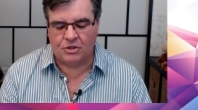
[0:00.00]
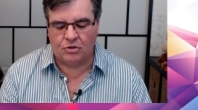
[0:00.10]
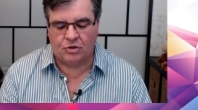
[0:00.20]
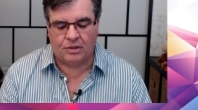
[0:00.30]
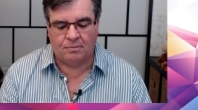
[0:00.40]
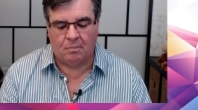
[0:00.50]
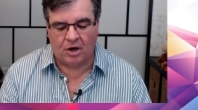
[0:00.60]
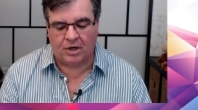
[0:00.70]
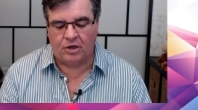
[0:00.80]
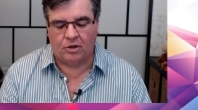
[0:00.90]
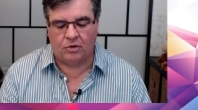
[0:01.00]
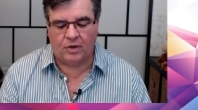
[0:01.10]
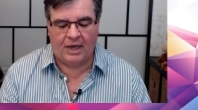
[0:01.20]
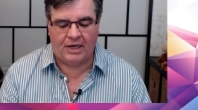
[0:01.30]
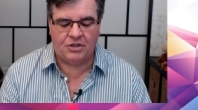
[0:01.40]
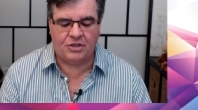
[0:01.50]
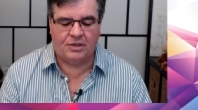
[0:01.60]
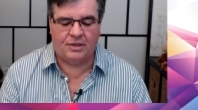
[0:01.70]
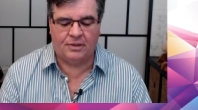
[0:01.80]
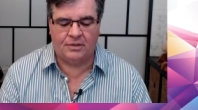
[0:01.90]
you can mark your
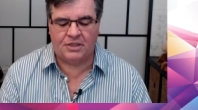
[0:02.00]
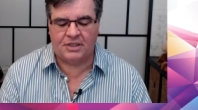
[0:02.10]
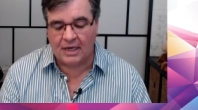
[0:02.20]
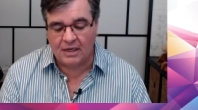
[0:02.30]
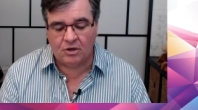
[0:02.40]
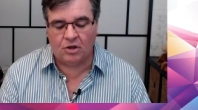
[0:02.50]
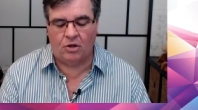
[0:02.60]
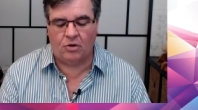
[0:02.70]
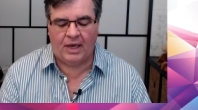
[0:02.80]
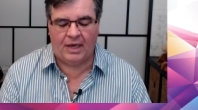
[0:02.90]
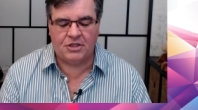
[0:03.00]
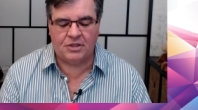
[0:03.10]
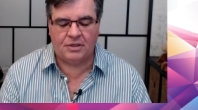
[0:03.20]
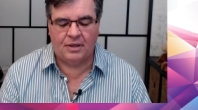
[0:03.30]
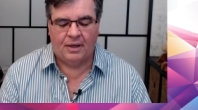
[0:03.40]
location, uh, send your location.